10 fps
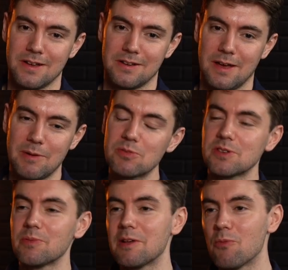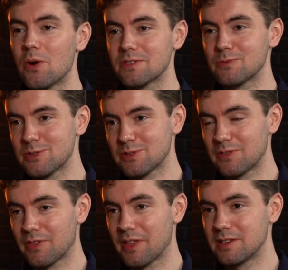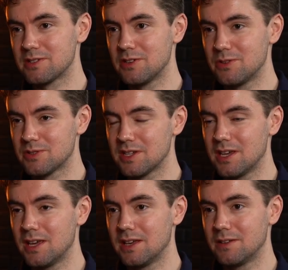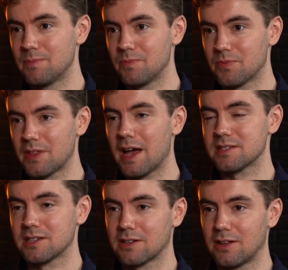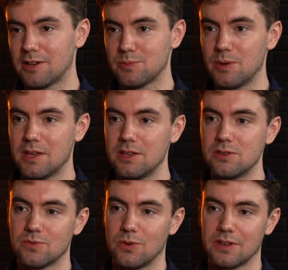I mean, so then what sort of things do you see the asset class being used for?